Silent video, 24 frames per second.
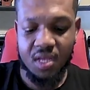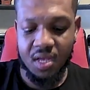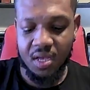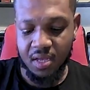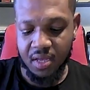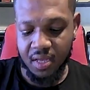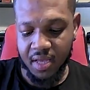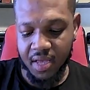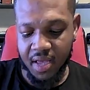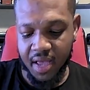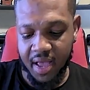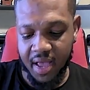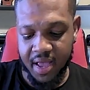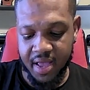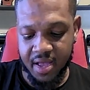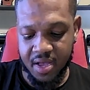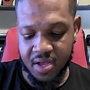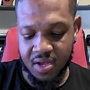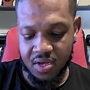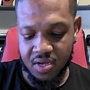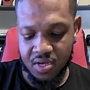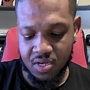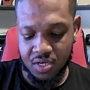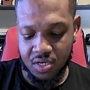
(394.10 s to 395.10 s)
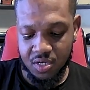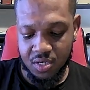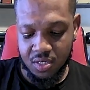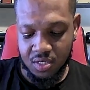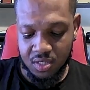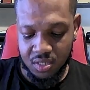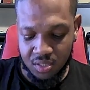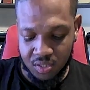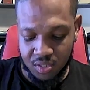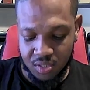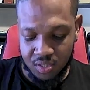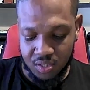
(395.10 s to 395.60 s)
Okay,
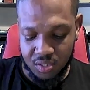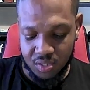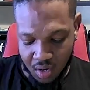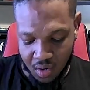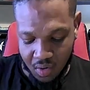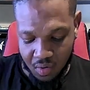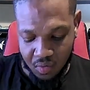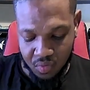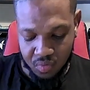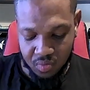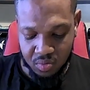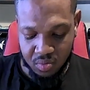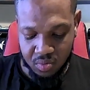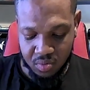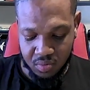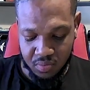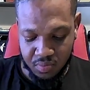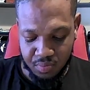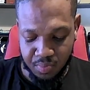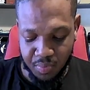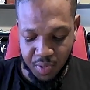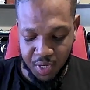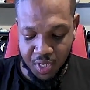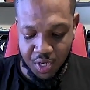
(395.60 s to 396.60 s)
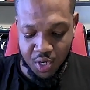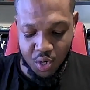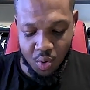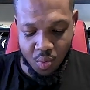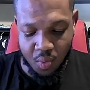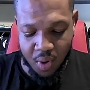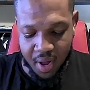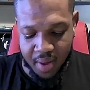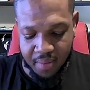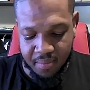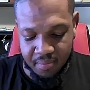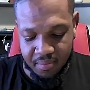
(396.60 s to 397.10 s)
so, but you know
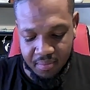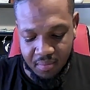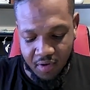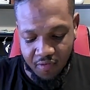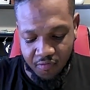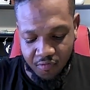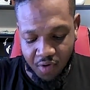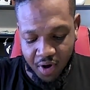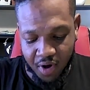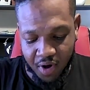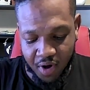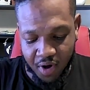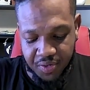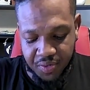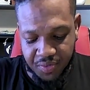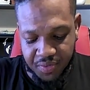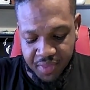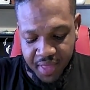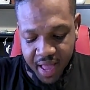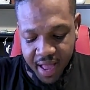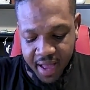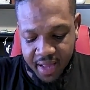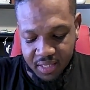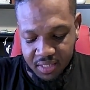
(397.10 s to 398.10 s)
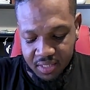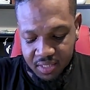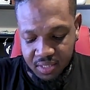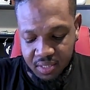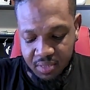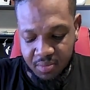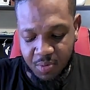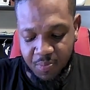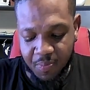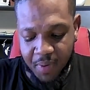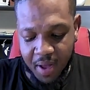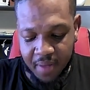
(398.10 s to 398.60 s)
what? Before I do that, let me
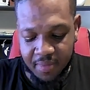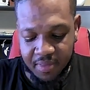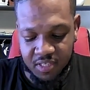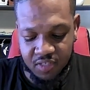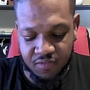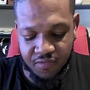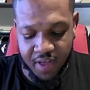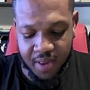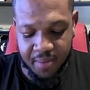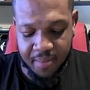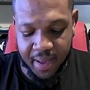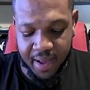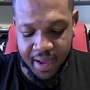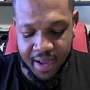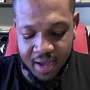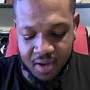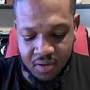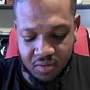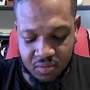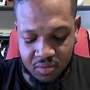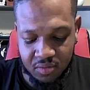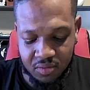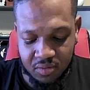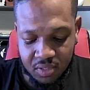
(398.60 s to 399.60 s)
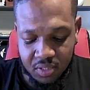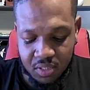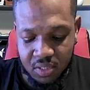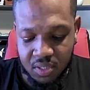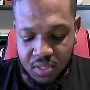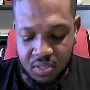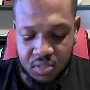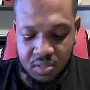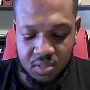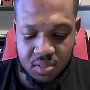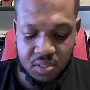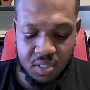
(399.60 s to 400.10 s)
pop this fan back out.
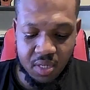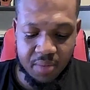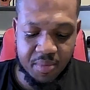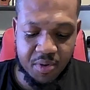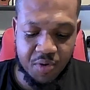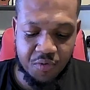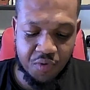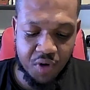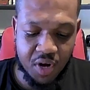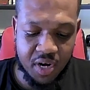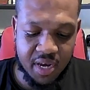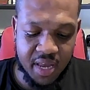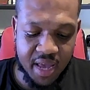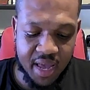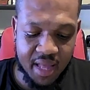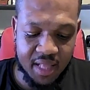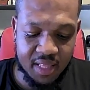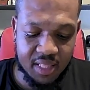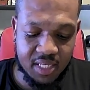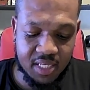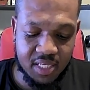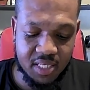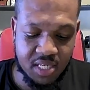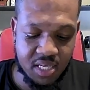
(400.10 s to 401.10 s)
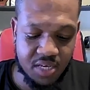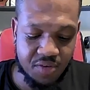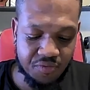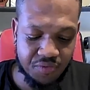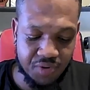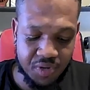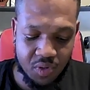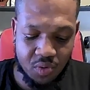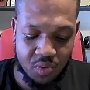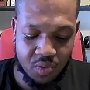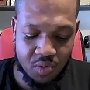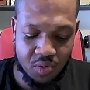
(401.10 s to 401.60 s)
Let me run the LED real
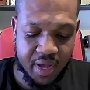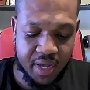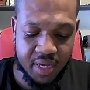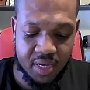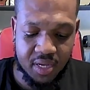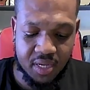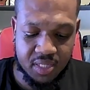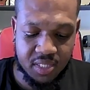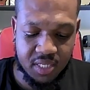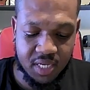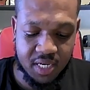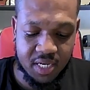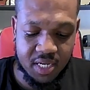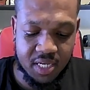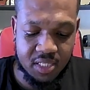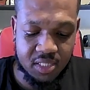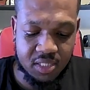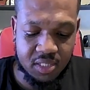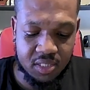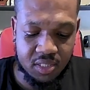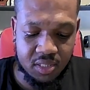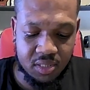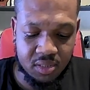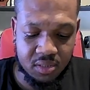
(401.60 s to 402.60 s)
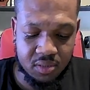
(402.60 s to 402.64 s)
quick because I need to